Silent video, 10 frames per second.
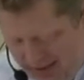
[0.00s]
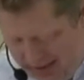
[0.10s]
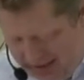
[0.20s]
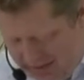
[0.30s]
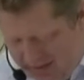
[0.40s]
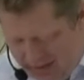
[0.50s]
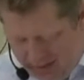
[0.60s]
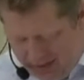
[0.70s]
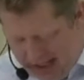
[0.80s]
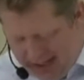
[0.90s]
world is
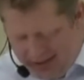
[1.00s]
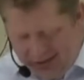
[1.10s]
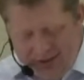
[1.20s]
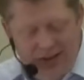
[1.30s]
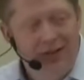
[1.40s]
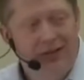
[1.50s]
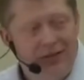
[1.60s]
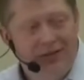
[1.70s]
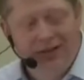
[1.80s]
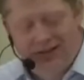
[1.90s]
filled with idols
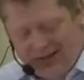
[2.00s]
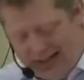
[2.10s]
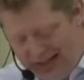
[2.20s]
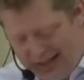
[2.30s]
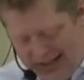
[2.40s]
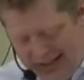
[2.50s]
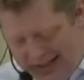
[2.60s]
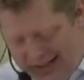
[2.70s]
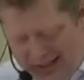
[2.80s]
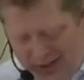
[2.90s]
too, just
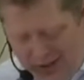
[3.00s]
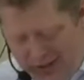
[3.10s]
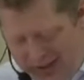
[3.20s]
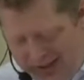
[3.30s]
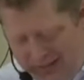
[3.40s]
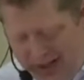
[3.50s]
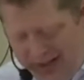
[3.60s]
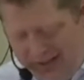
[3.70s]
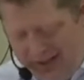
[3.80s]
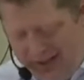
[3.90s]
not ones that are
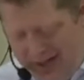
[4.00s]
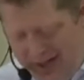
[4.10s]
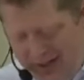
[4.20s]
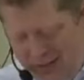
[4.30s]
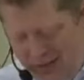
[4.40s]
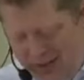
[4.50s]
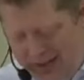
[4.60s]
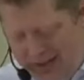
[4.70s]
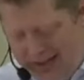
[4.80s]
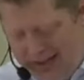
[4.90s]
made of stone and
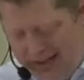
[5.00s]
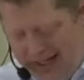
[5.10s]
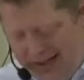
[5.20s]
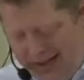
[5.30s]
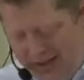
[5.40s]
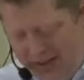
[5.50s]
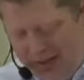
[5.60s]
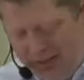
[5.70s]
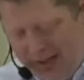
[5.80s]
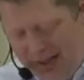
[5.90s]
wood like those
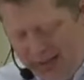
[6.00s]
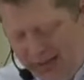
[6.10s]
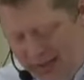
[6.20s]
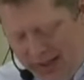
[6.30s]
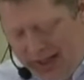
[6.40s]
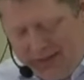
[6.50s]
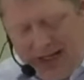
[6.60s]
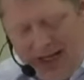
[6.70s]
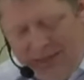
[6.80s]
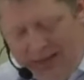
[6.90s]
were, but we don't have
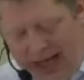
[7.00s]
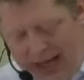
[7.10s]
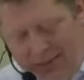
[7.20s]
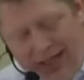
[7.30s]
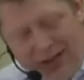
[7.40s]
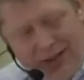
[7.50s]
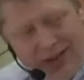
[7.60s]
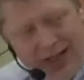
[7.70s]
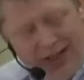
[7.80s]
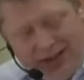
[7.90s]
time for that. Let's
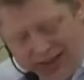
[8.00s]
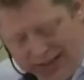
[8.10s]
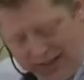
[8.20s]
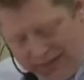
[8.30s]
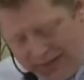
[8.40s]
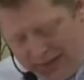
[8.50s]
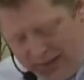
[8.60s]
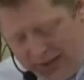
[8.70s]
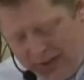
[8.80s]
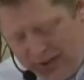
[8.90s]
just ask ourselves the
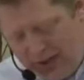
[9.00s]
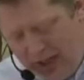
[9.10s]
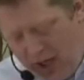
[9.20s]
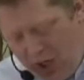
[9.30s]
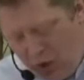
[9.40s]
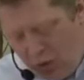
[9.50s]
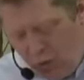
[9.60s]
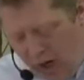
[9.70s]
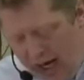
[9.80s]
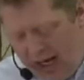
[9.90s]
question,
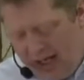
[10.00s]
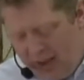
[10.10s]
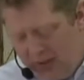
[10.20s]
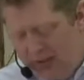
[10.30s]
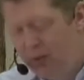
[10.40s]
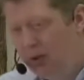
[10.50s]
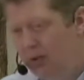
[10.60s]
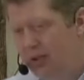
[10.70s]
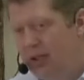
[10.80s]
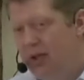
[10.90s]
why was
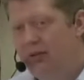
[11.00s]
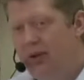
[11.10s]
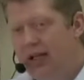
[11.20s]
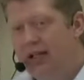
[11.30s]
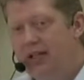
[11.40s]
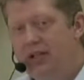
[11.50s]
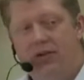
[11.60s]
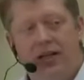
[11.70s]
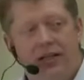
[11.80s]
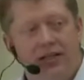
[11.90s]
Paul so greatly
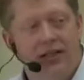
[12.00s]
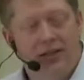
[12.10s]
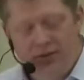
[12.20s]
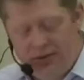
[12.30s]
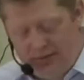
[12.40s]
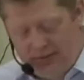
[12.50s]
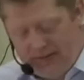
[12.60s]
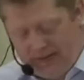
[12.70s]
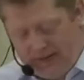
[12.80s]
distressed at it all?